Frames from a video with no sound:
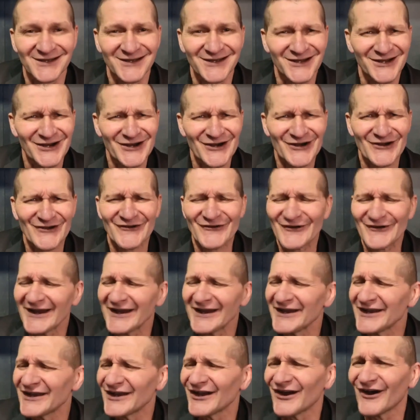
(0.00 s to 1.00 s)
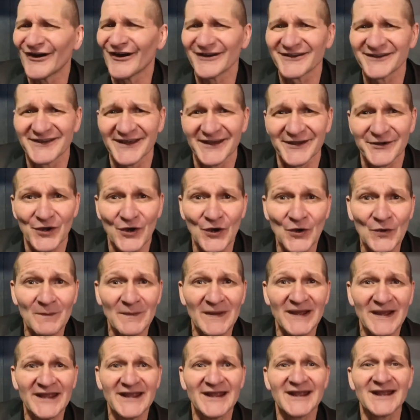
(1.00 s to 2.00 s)
credit card debt. Oh
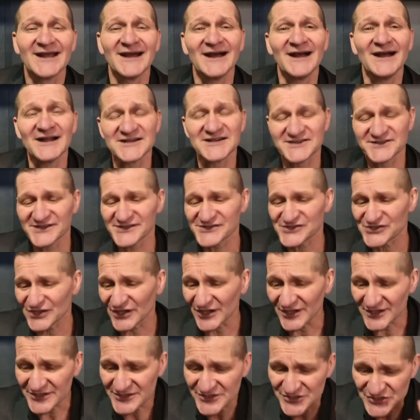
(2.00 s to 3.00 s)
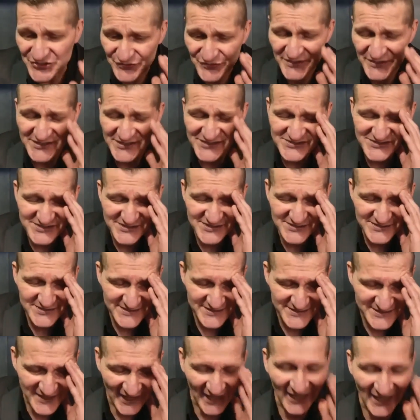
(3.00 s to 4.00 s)
my gosh, this country is in
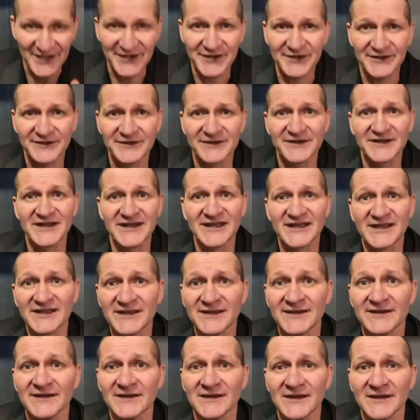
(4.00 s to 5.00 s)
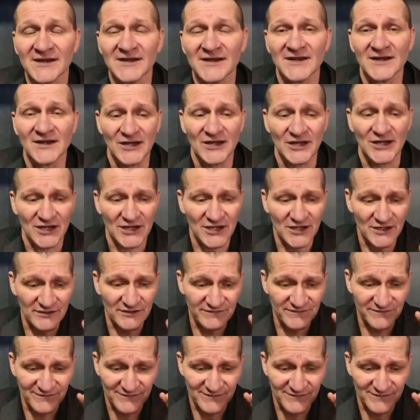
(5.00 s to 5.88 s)
dire need of